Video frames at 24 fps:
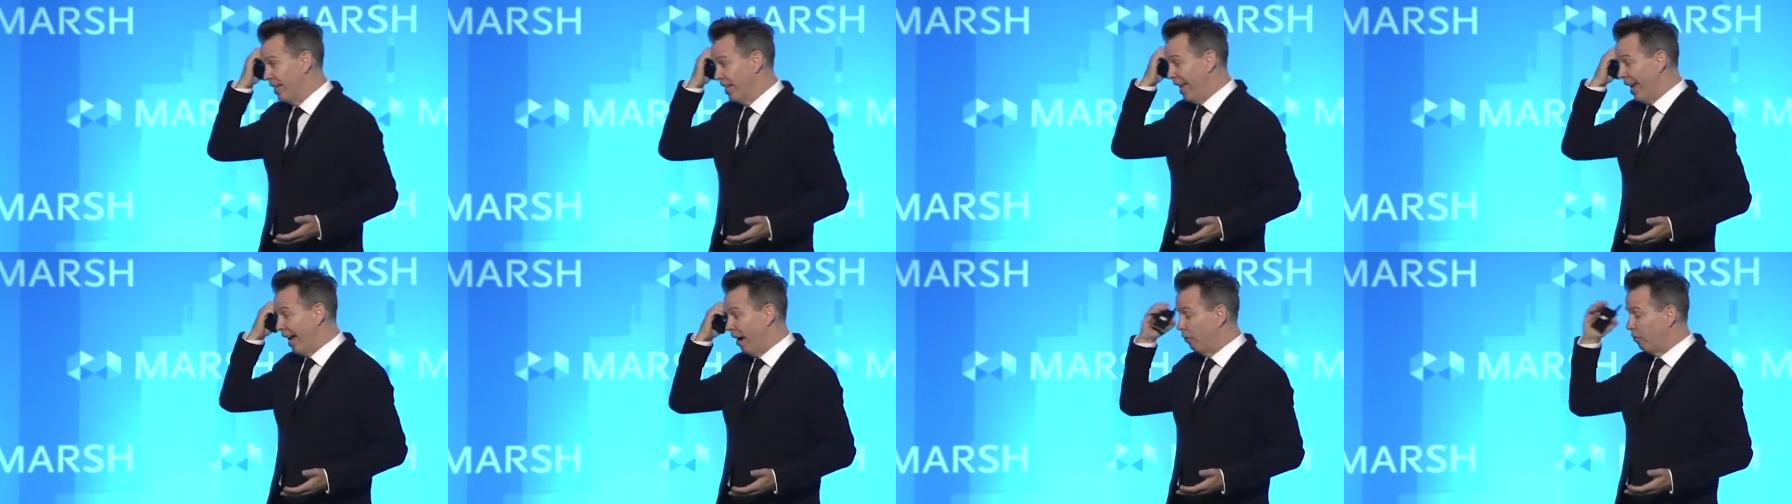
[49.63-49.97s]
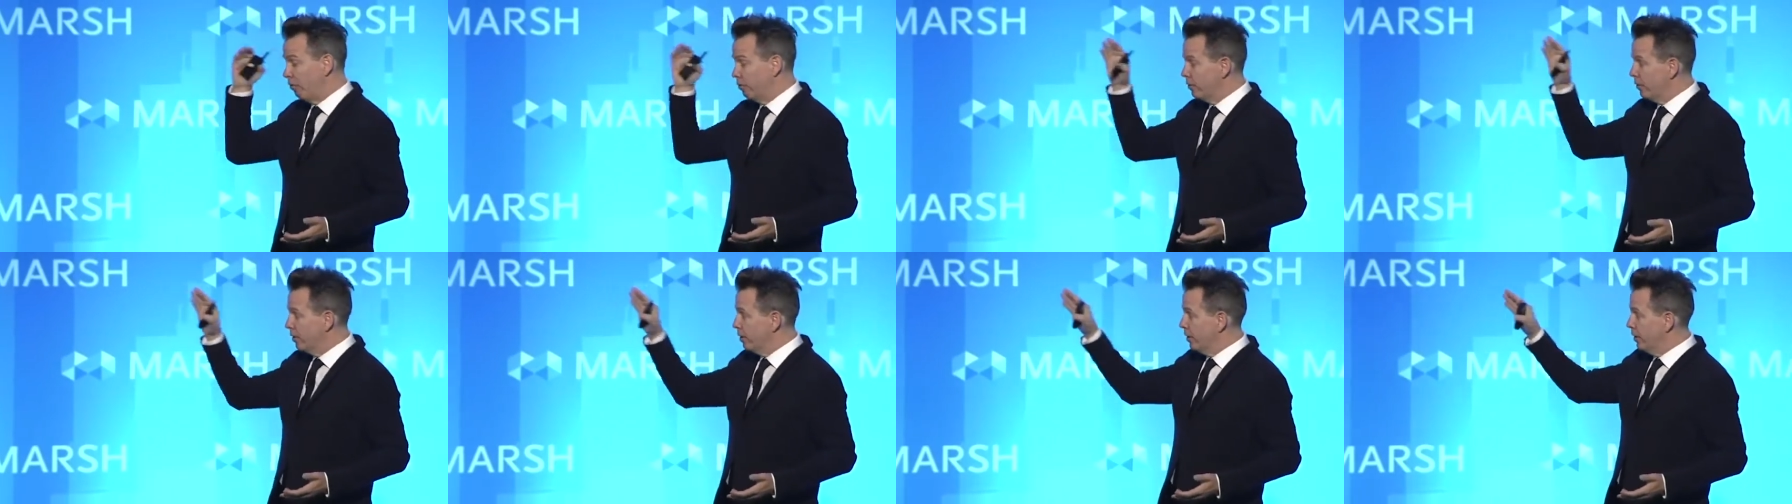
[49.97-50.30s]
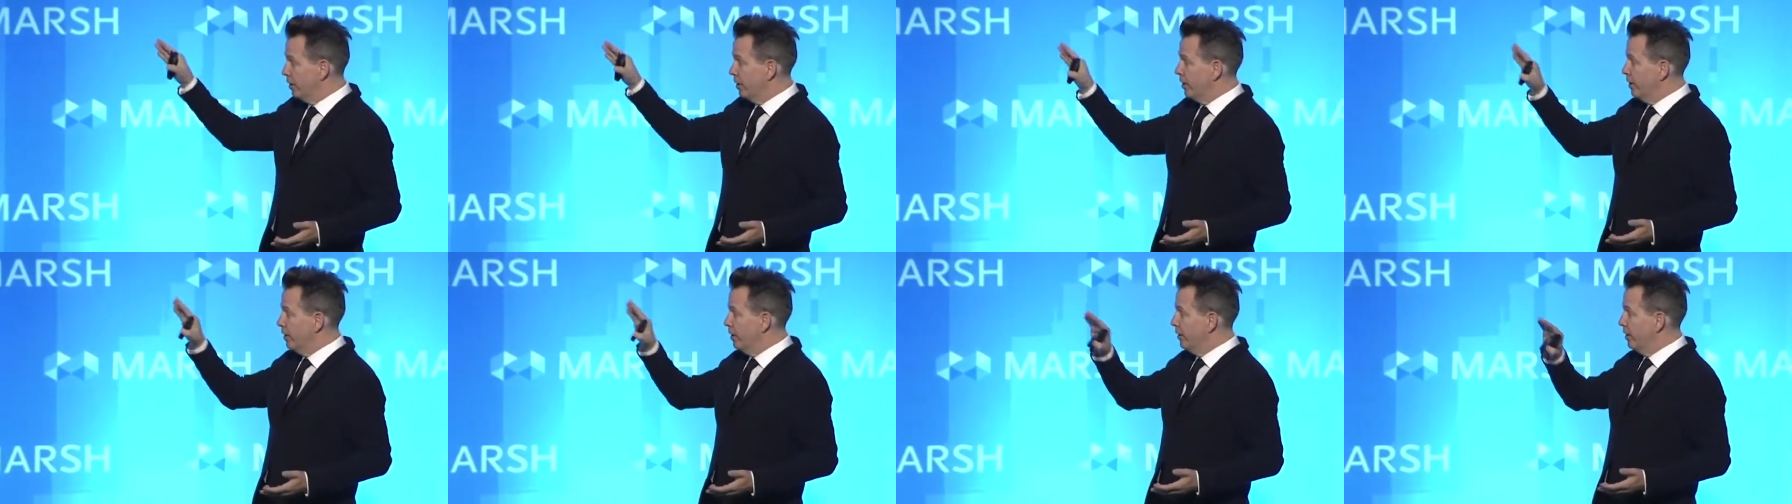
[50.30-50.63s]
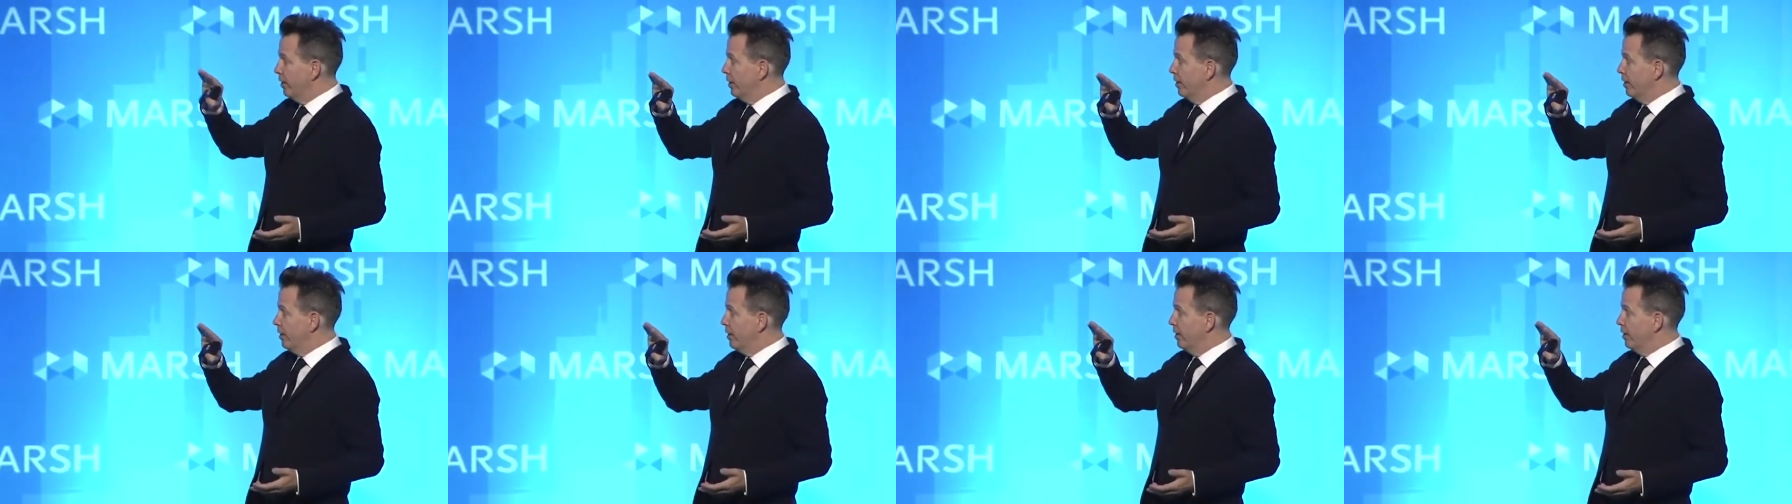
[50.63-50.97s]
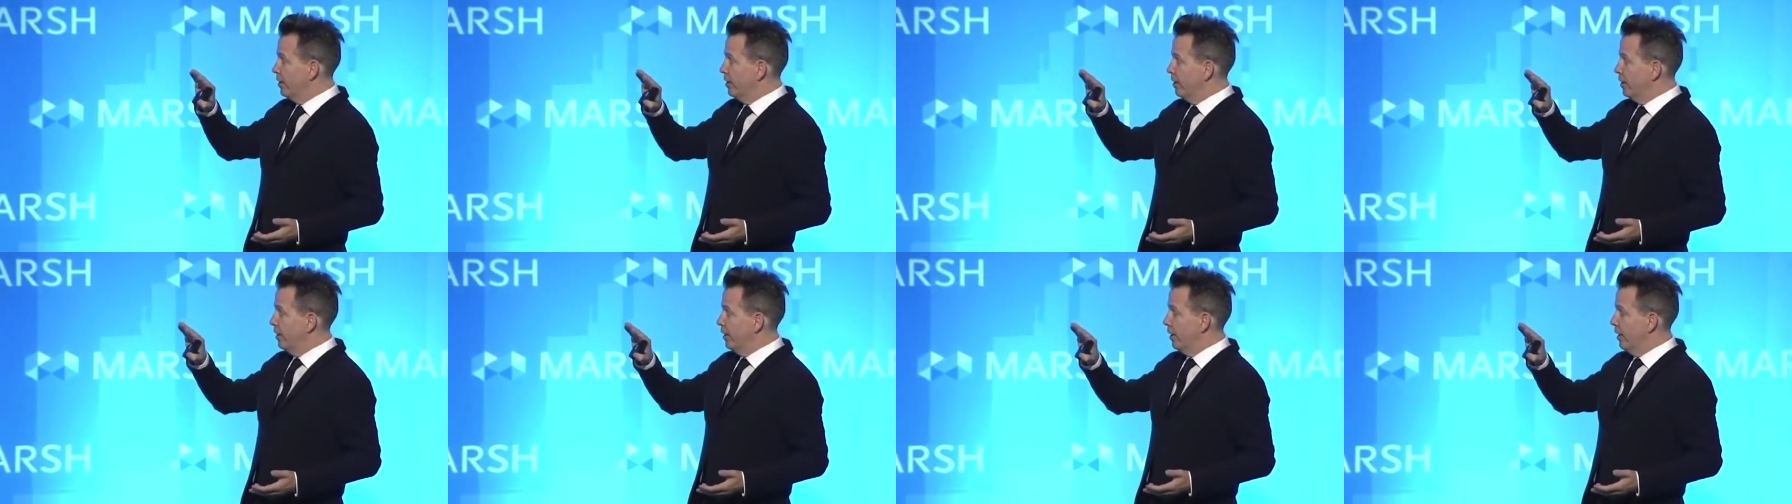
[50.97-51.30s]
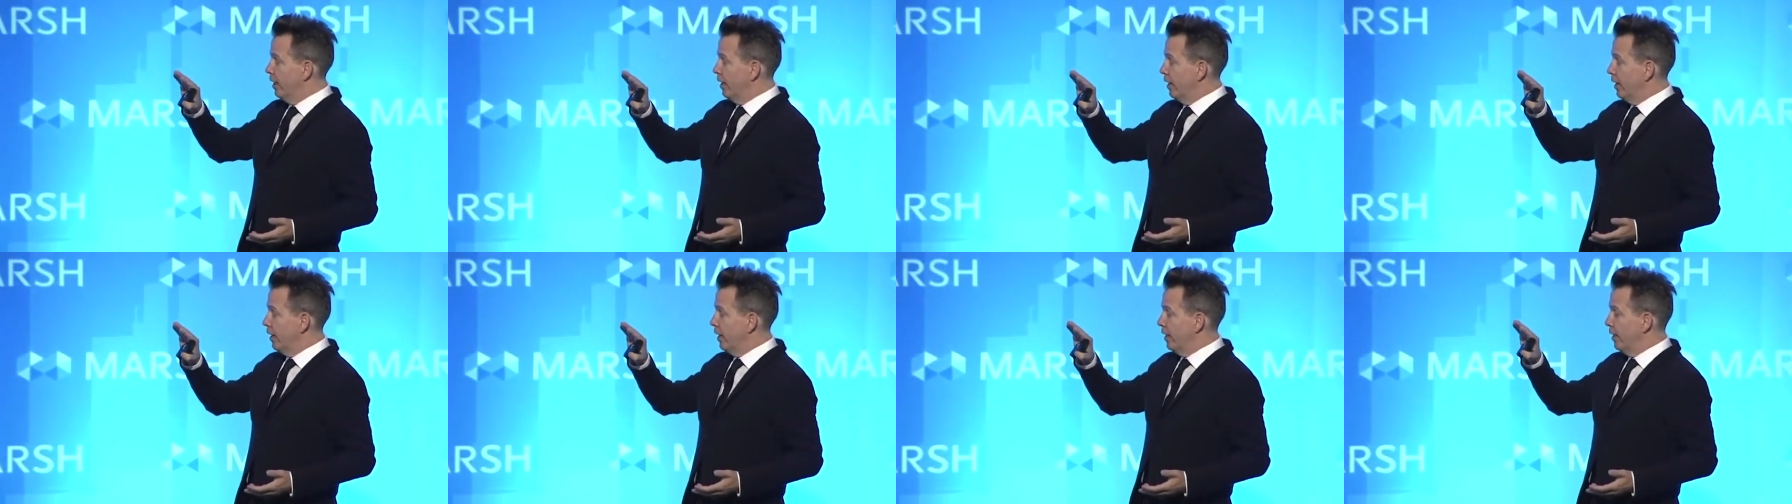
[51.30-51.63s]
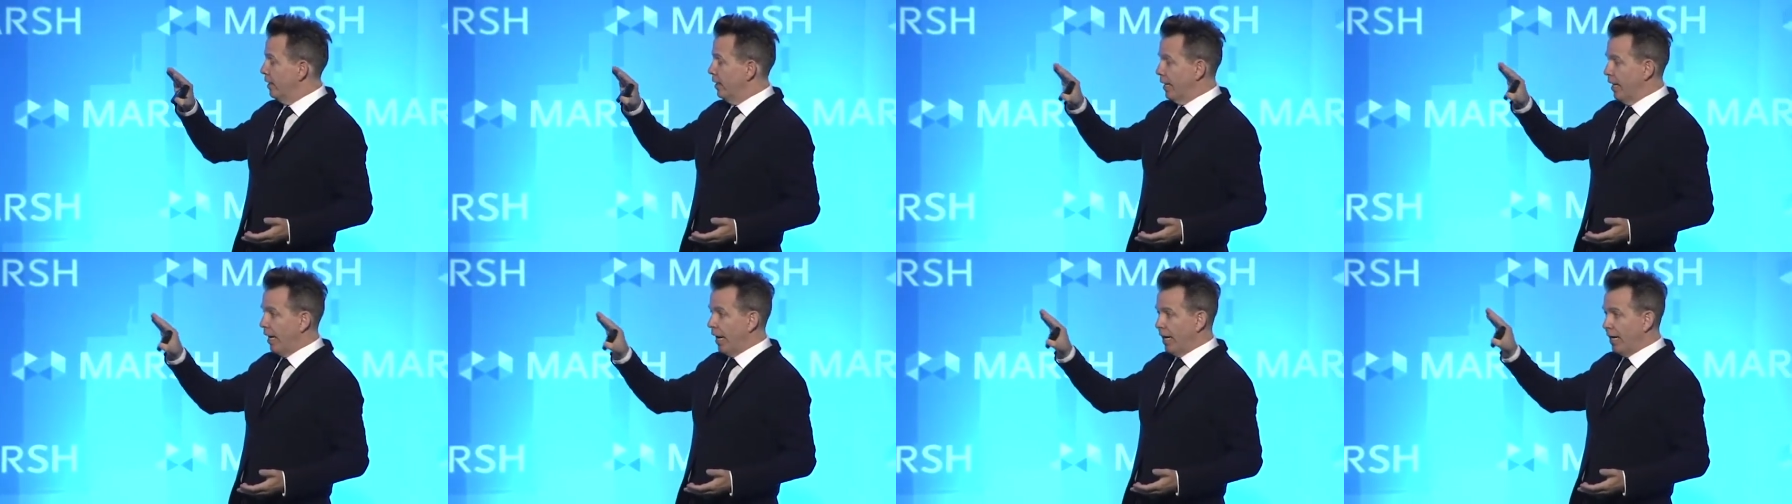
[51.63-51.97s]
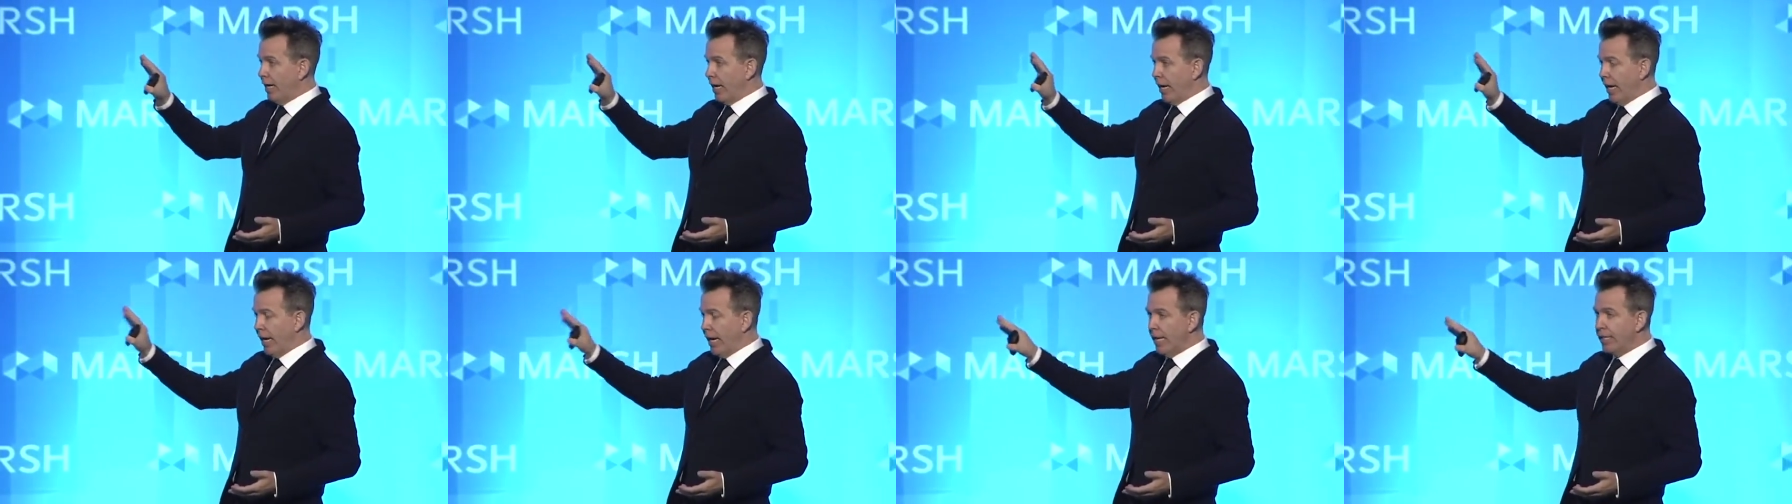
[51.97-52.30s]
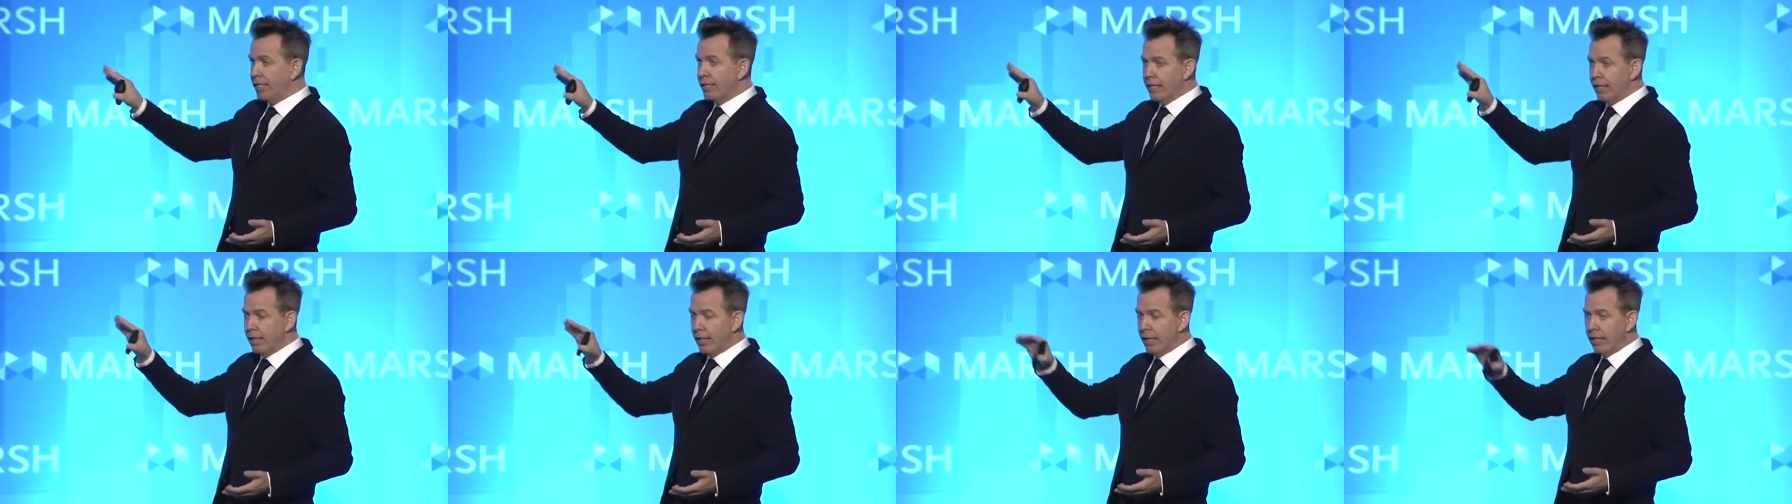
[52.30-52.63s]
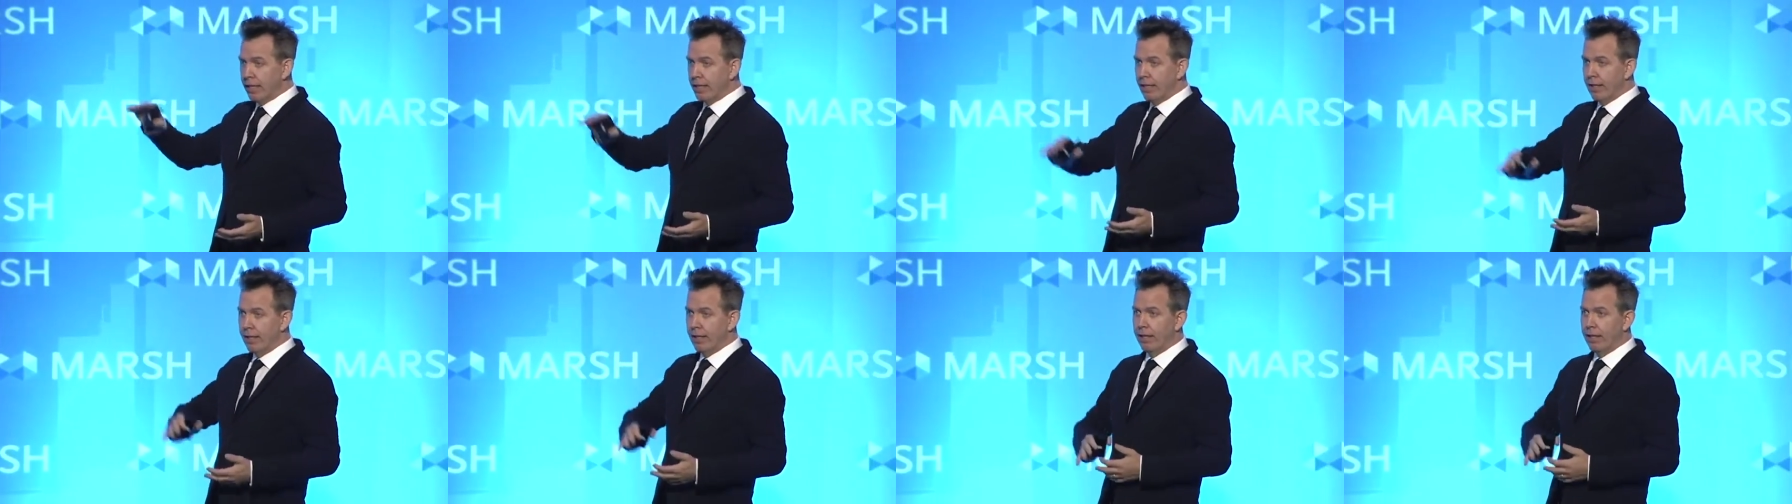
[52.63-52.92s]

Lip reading: Now, Niantic